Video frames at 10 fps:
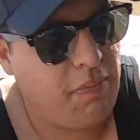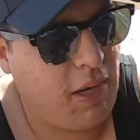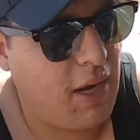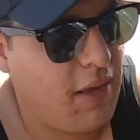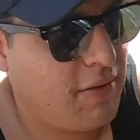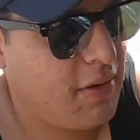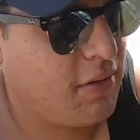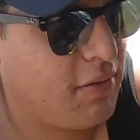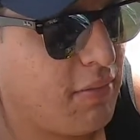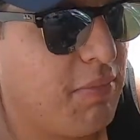plastic
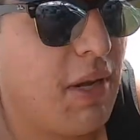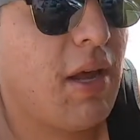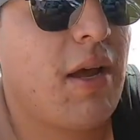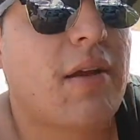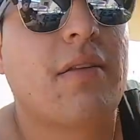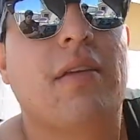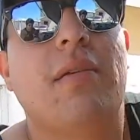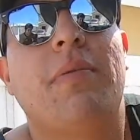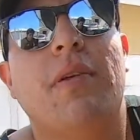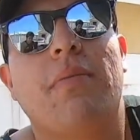or block to
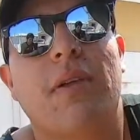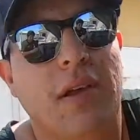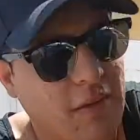keep it in place.